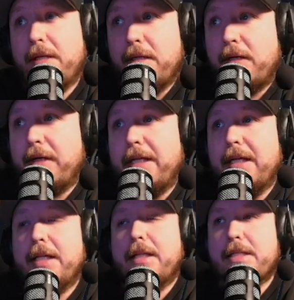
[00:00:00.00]
All right.
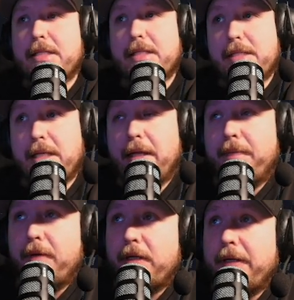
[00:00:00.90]
This is insane.
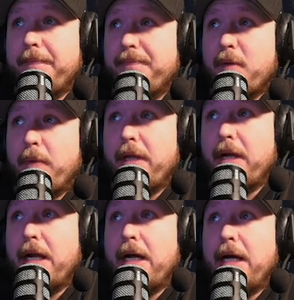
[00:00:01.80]
All right. We are
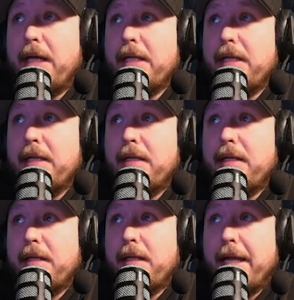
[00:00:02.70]
on
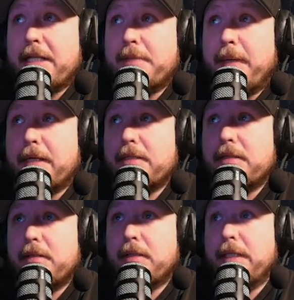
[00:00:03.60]
Xbox.
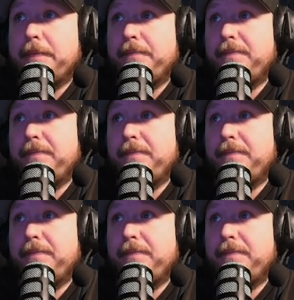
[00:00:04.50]
Okay.